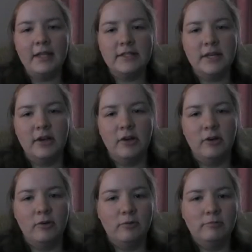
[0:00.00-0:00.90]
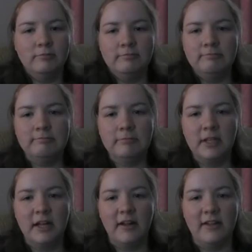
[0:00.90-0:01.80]
So,
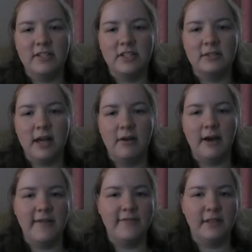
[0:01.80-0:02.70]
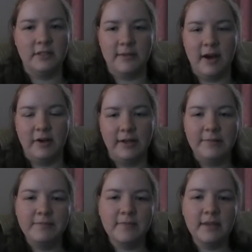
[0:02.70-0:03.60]
you know, that's just how I felt about it.